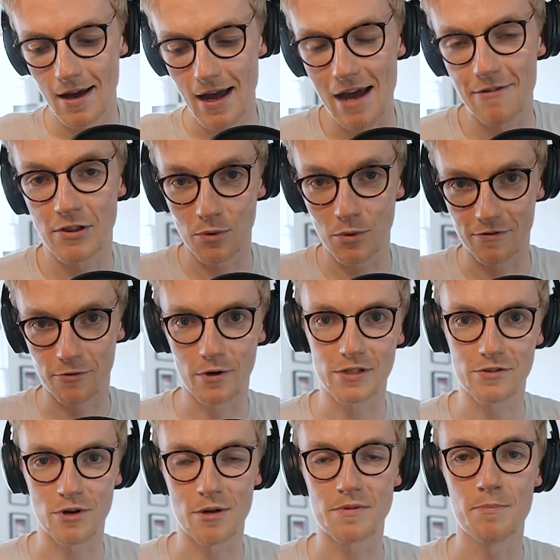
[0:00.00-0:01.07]
having the word for
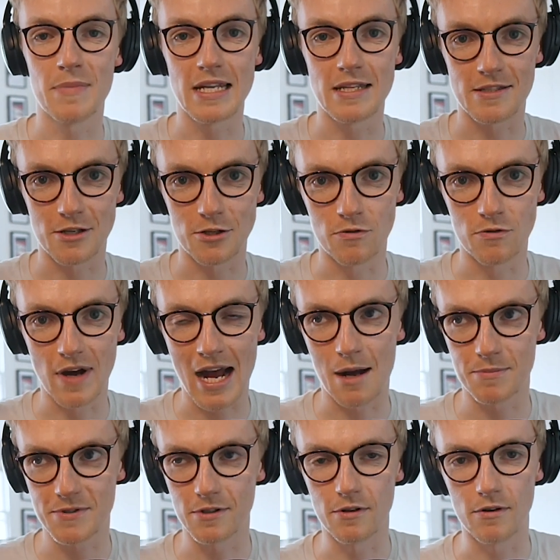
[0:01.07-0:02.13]
word script means that you've
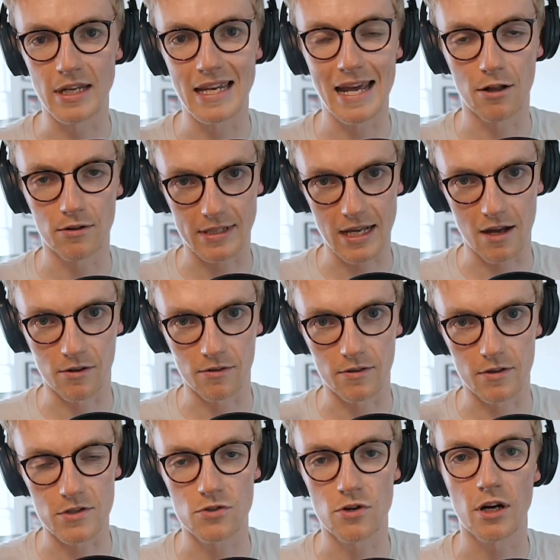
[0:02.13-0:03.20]
absolutely nailed down
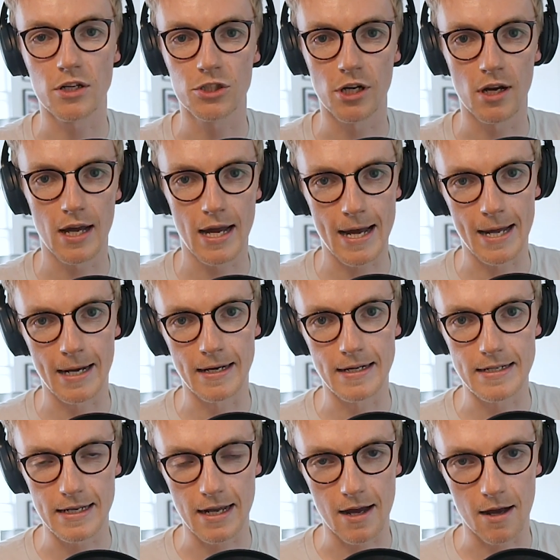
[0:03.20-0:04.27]
the structure
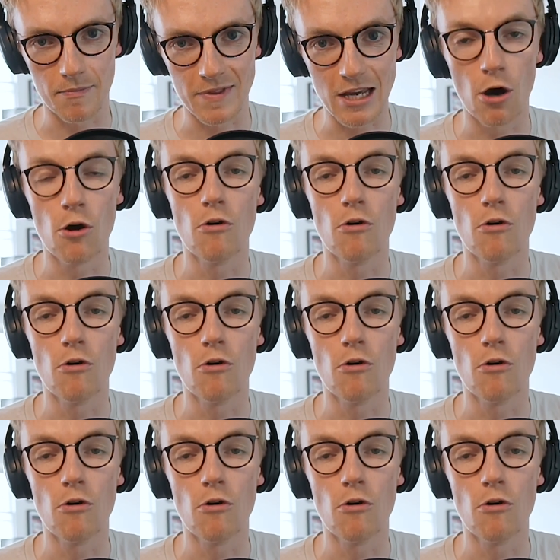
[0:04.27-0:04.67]
and the